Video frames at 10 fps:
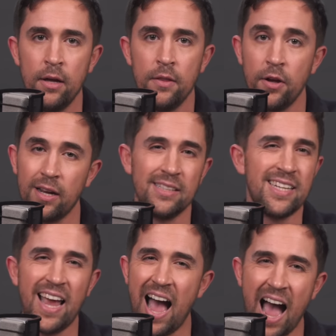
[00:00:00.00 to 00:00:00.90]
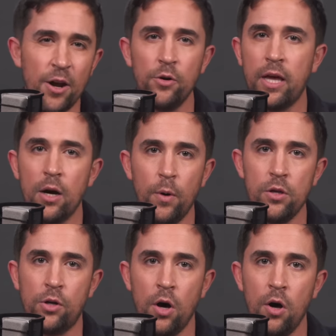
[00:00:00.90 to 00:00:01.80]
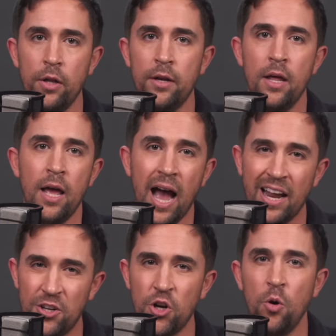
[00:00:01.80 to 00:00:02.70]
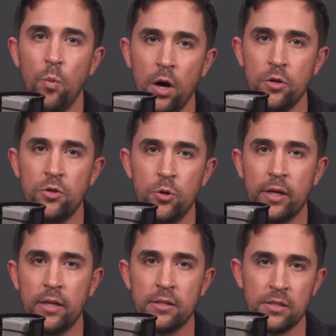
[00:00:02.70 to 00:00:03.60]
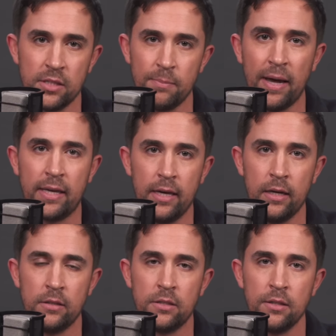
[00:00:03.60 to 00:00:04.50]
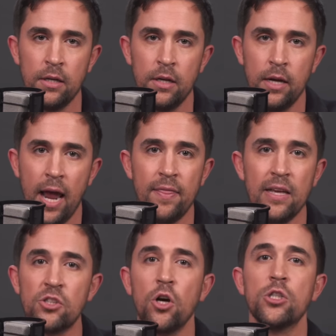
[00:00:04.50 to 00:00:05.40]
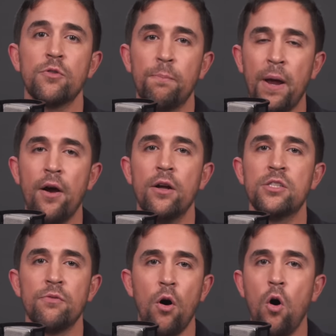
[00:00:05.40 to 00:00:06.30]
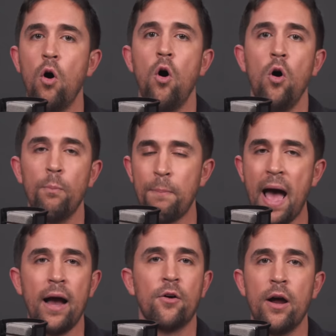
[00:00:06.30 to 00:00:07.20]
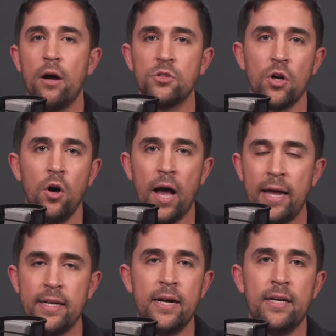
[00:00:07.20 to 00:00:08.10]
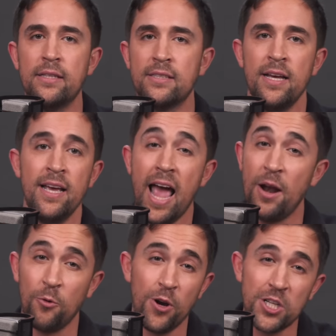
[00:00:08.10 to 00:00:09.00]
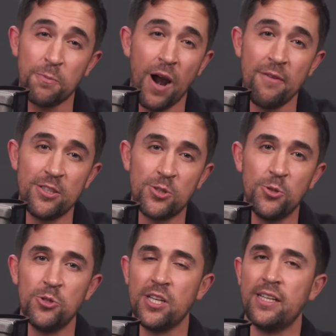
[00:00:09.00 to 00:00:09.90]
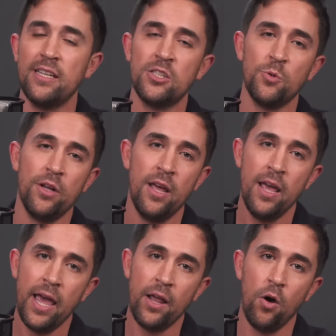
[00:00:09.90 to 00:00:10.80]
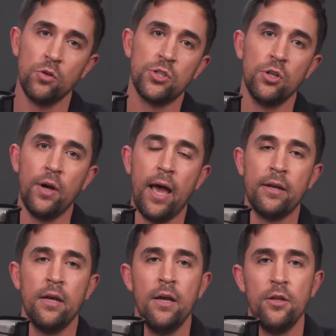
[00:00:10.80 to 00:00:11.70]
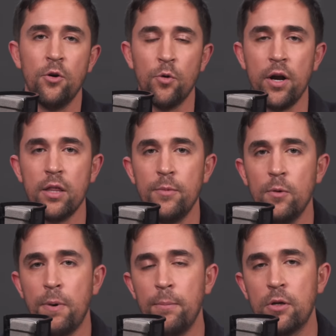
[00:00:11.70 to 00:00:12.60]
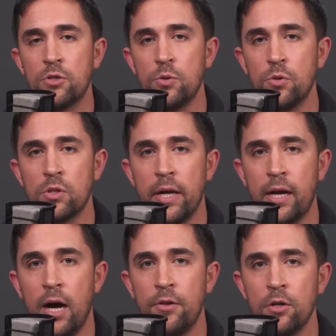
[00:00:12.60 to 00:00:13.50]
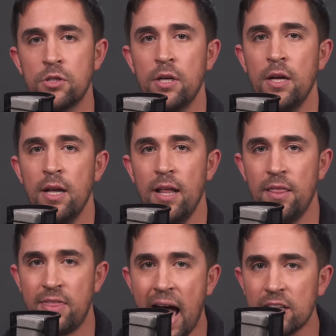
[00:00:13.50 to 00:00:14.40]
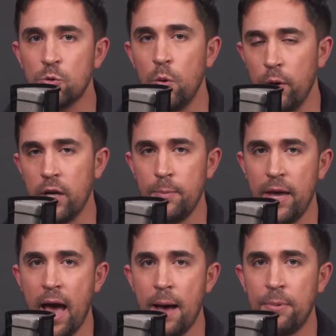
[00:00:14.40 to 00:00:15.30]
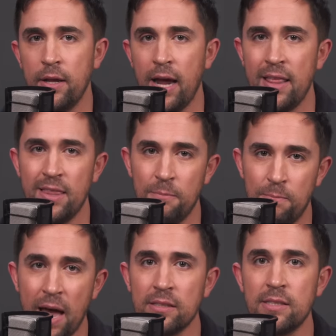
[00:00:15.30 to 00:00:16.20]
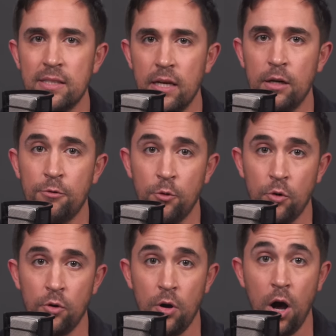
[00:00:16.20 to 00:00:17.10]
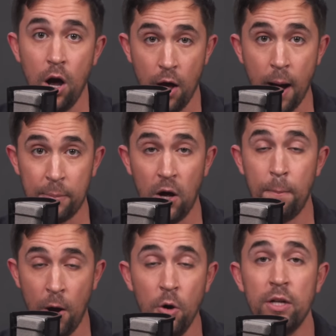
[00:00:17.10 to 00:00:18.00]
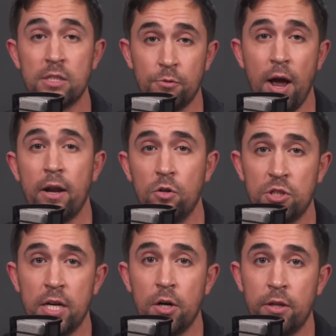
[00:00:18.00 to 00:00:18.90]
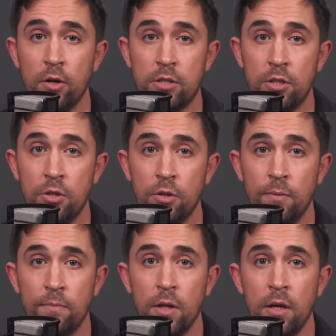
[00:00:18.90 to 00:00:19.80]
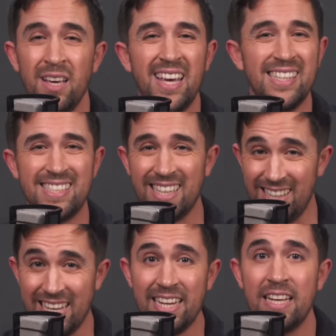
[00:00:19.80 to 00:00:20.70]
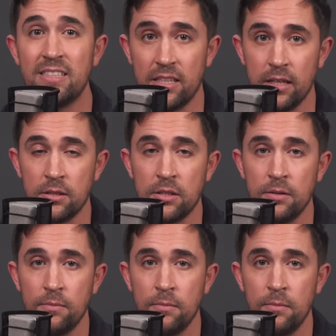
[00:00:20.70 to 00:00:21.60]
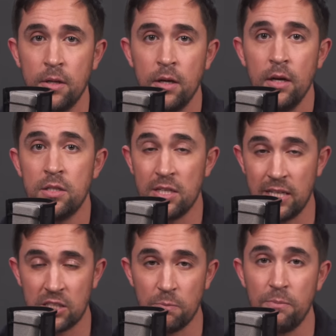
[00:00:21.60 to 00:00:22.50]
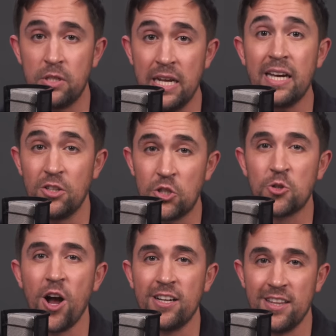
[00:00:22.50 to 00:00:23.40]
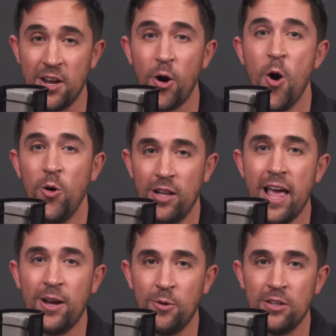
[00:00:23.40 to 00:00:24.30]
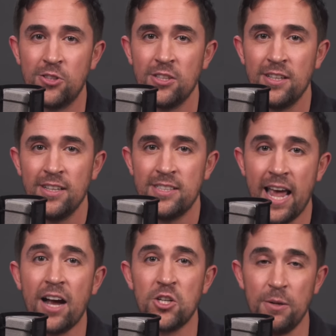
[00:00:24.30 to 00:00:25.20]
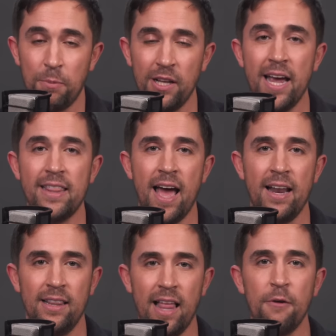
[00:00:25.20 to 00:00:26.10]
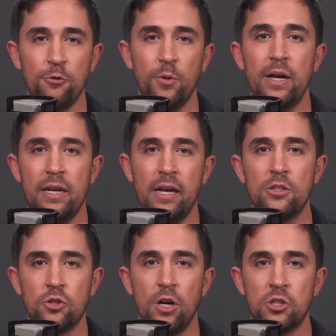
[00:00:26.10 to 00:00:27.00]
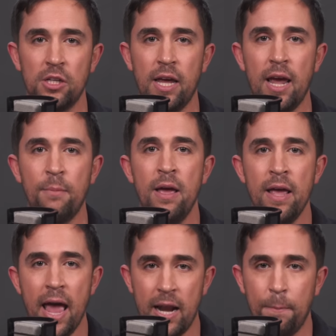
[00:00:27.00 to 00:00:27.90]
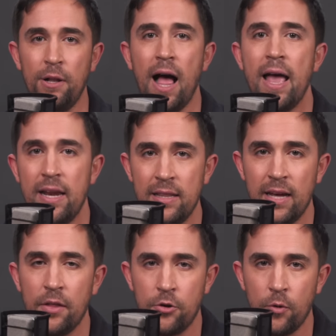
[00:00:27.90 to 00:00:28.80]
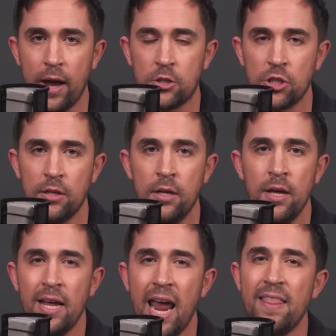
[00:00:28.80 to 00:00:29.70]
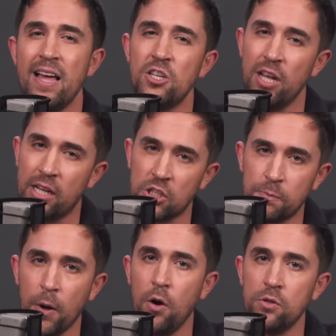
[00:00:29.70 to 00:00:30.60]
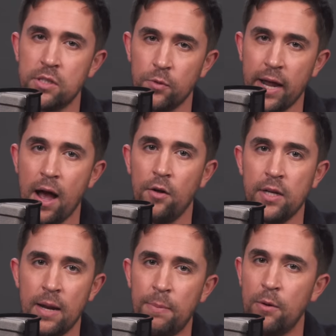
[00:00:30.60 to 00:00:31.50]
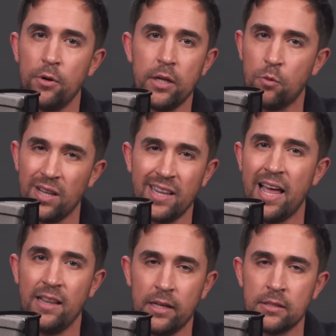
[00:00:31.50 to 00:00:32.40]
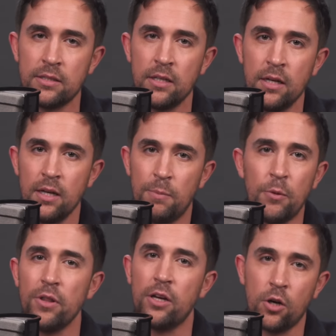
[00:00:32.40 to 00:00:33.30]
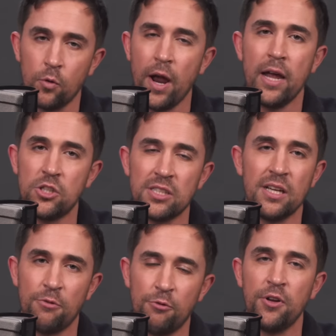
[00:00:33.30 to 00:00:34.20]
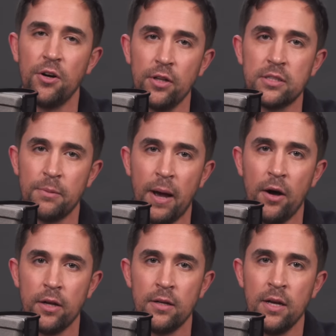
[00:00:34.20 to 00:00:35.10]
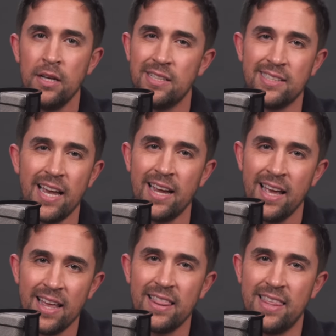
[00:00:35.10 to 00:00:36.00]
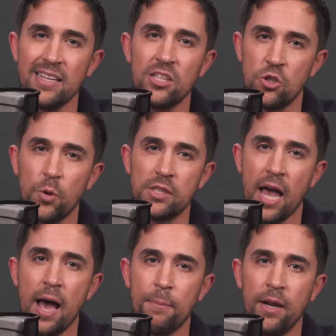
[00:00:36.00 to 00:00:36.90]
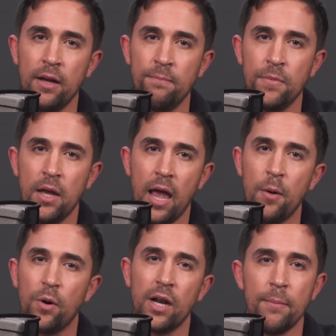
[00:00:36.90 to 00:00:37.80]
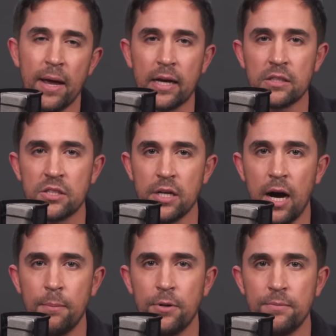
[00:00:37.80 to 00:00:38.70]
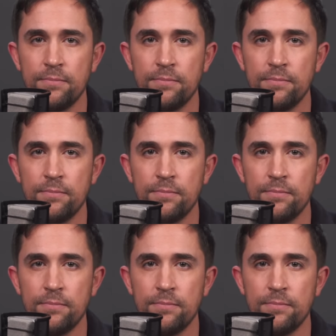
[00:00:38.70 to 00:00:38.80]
They're going to say, I don't care what you call it. I don't want you doing this to my kids. And this goes for parents of all backgrounds, all identities, at rich private schools like this one, and also at your run-of-the-mill public schools like others. That's what we're going to be happening. And the best thing for opponents of radical gender theory to do is to lean into this, to deconstruct their own language, to actually play that left-wing deconstruction game and apply it in the other direction, and then to expose the reality and be really relentless. Be really courageous and fearless about it, to say, this is what's happening, and we're going to make it stop.